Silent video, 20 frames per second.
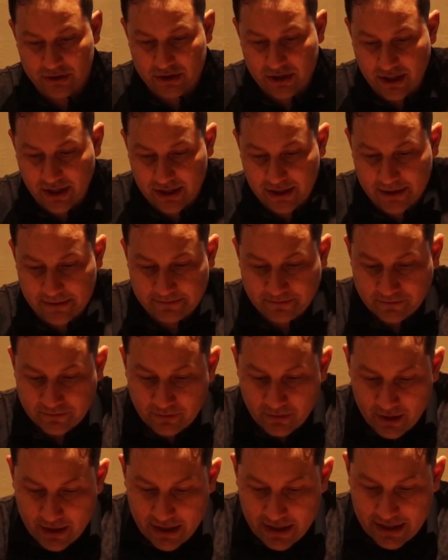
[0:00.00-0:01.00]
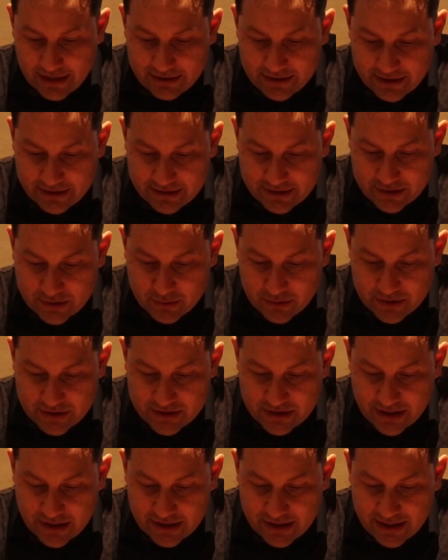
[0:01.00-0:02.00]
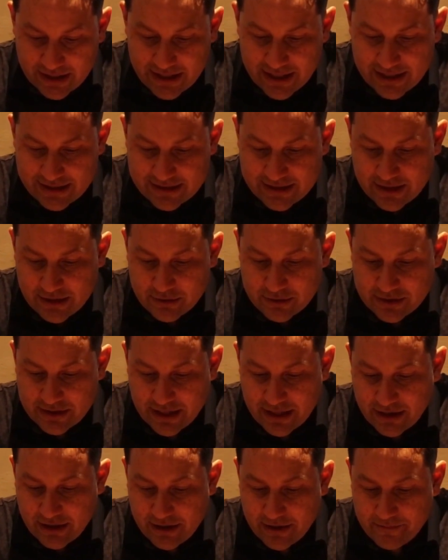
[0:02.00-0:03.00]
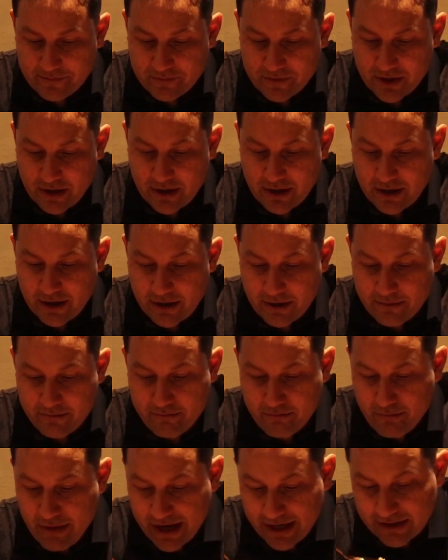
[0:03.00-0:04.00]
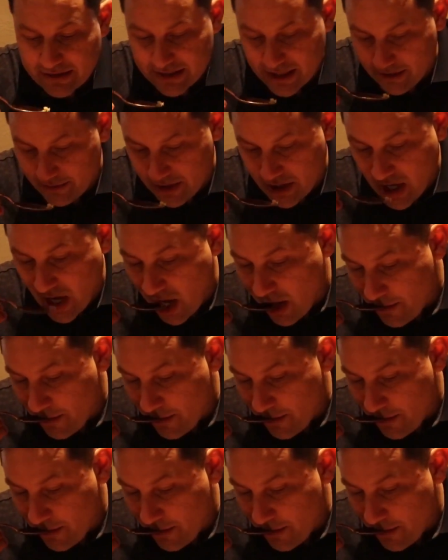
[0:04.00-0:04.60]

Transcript: chocolate, and I think this was, I think he had said it was like a macadamia,